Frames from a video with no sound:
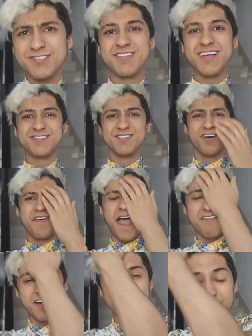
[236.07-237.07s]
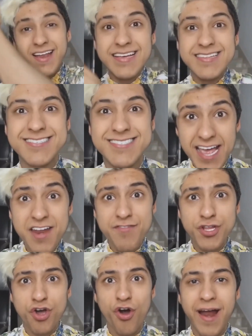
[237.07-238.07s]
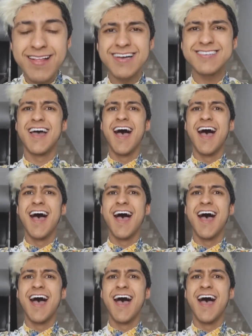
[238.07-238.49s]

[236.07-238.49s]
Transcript: Guys, on today's video, we have a really insane video, alright